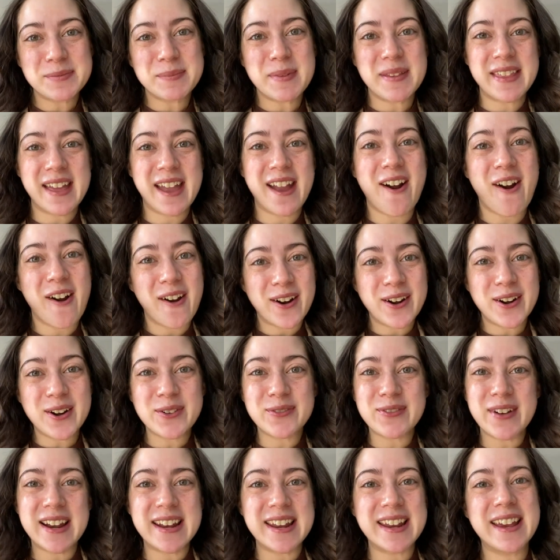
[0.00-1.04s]
but they are
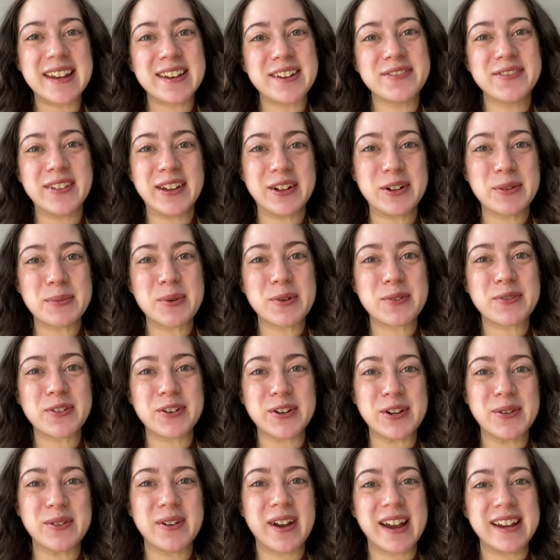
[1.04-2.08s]
ready and available for
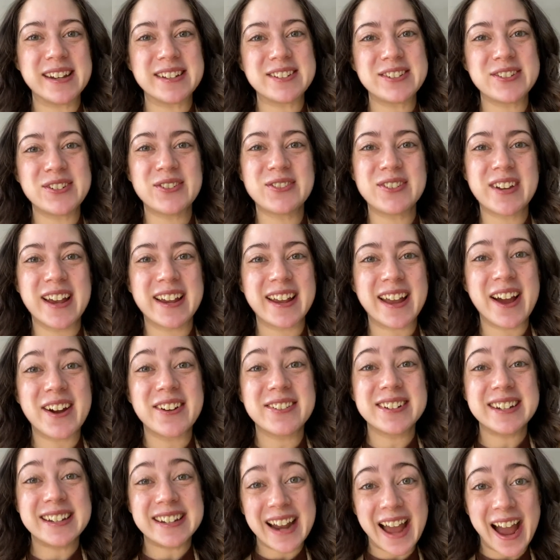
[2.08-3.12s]
you guys to check
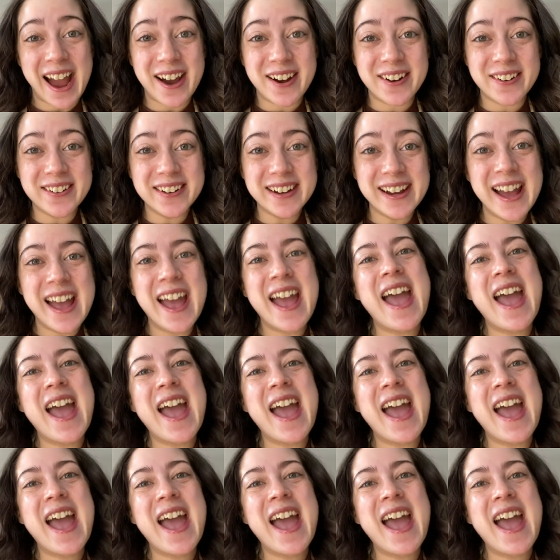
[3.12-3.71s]
out now,